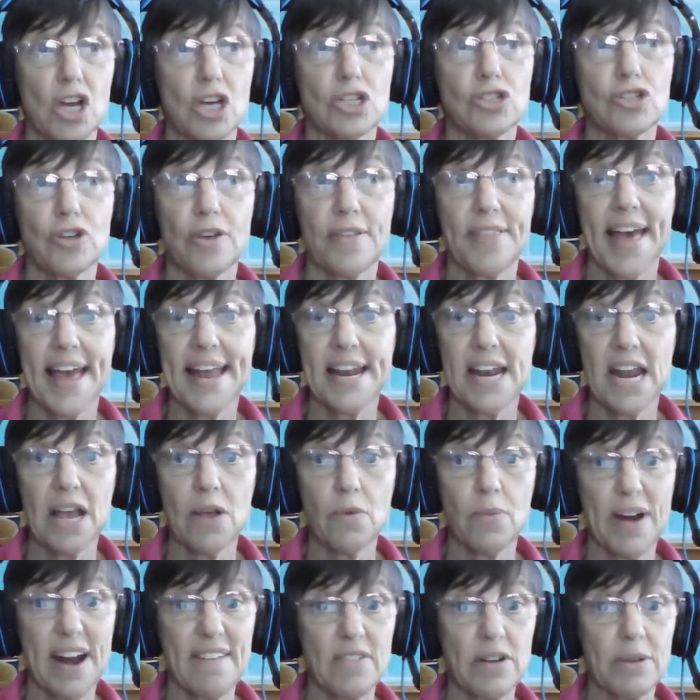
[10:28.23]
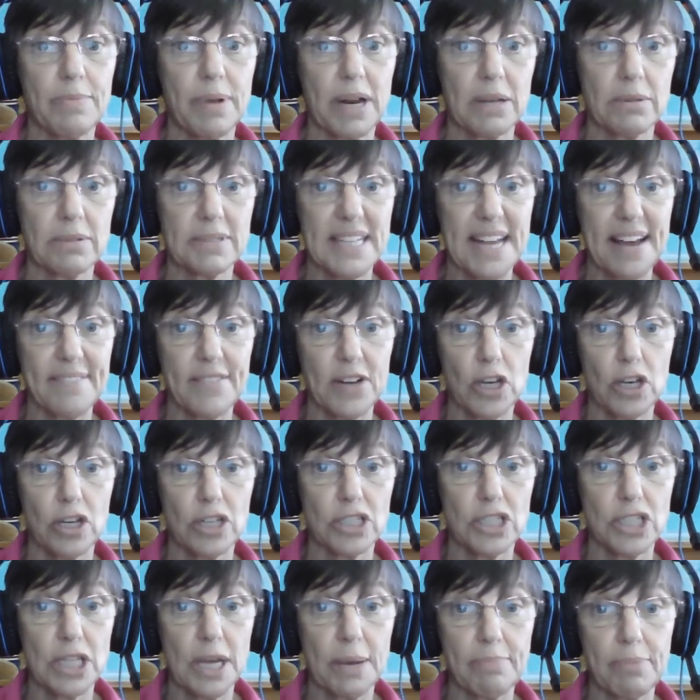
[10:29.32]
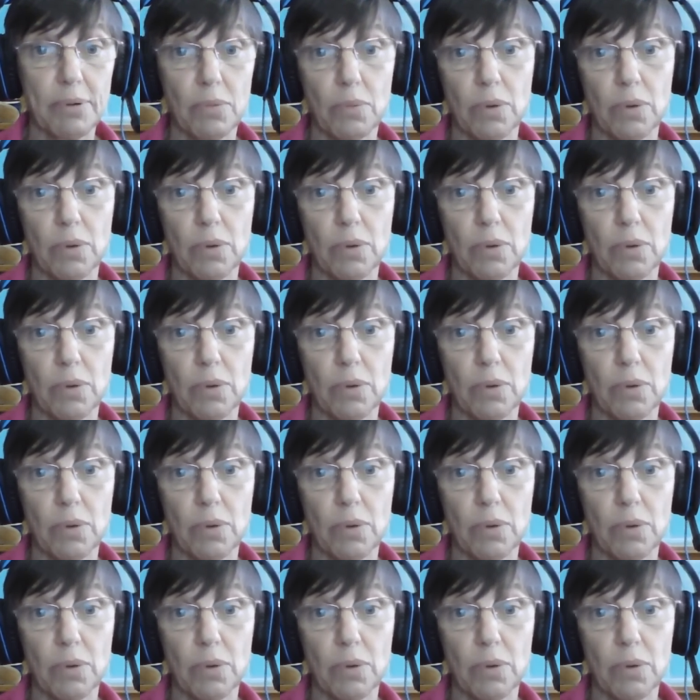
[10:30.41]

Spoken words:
So that night when everybody was having a good supper,